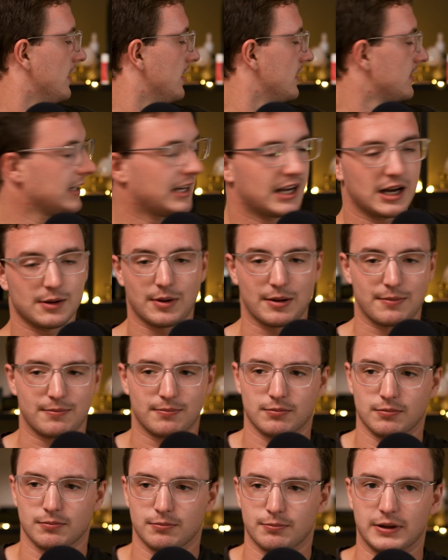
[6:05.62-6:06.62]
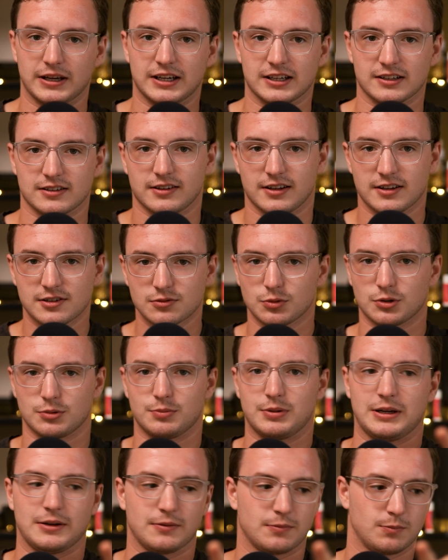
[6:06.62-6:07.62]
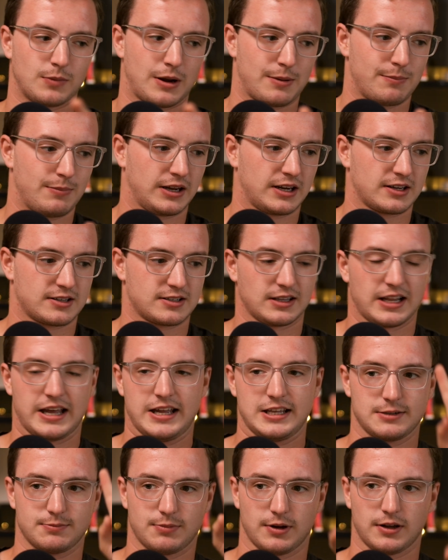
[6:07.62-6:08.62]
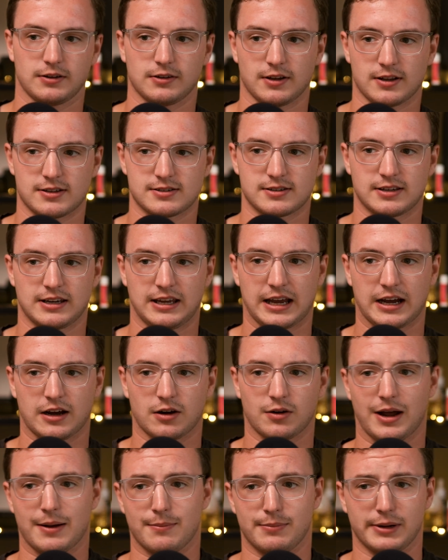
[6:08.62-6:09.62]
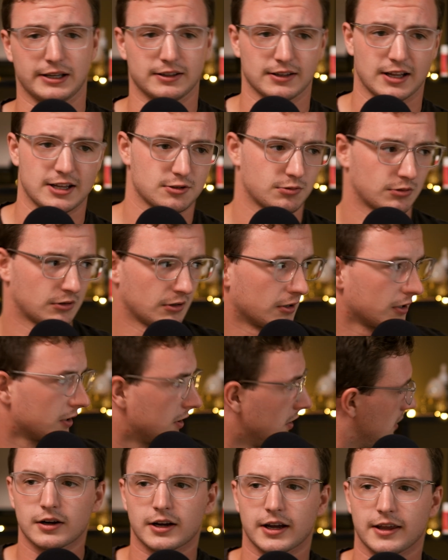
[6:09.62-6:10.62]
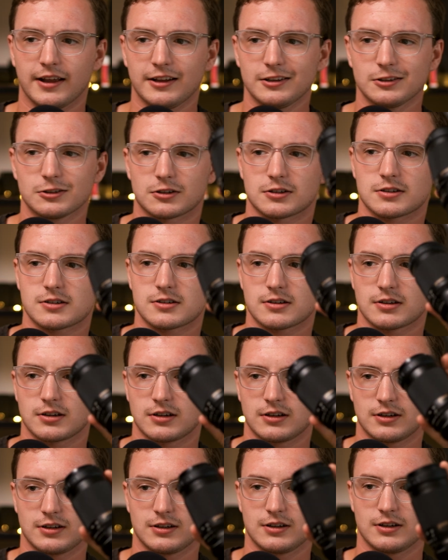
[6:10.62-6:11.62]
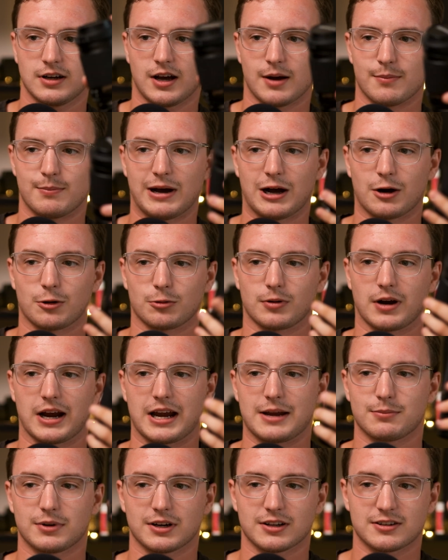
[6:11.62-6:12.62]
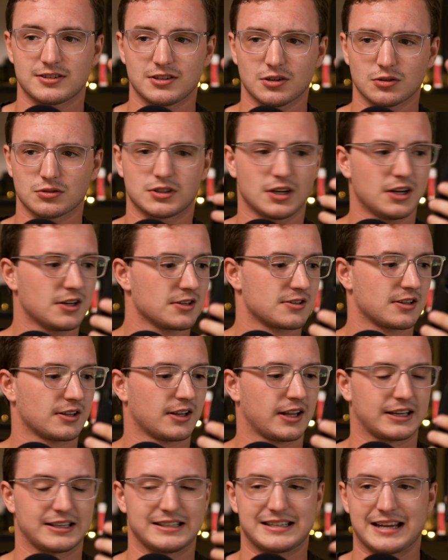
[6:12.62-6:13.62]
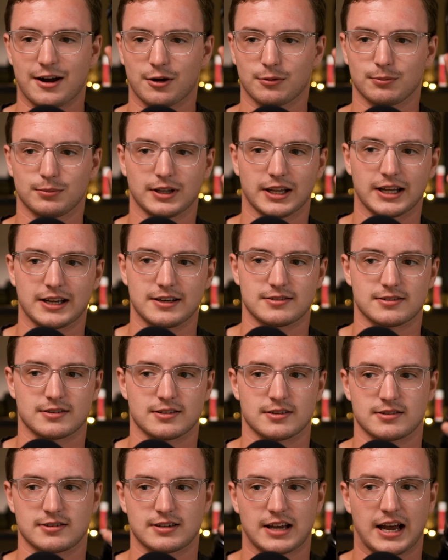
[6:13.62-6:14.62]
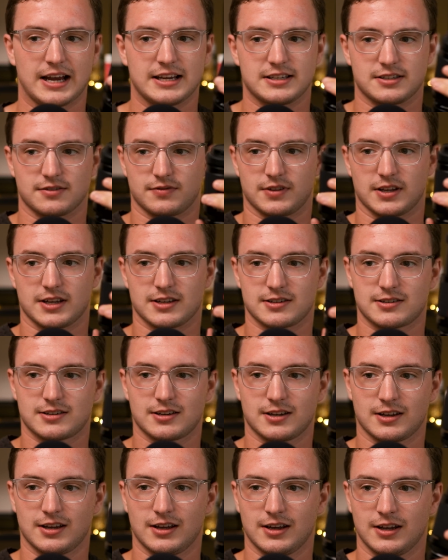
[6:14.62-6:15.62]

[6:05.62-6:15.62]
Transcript: see how this would be my biggest lens, but let's see how a big lens would look. Okay, that looks about right, but it still does, it like downplays the size of this.